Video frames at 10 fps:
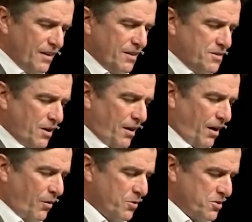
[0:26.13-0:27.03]
it's,
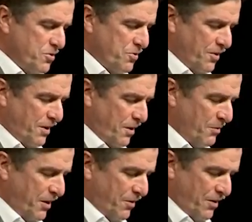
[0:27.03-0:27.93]
I always enjoy
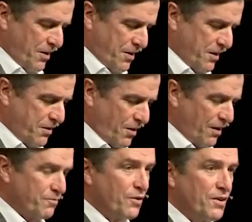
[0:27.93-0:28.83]
coming here, and I thank
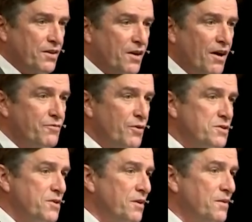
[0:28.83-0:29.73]
God for the
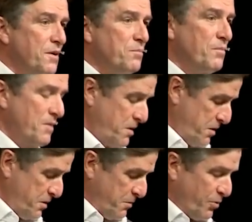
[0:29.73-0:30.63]
conference and the
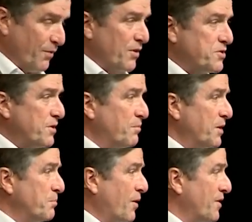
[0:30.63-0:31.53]
privilege of
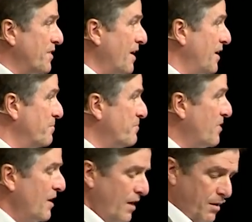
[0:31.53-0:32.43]
being part of that.
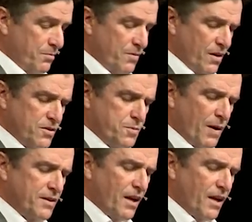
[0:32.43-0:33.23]
I've spent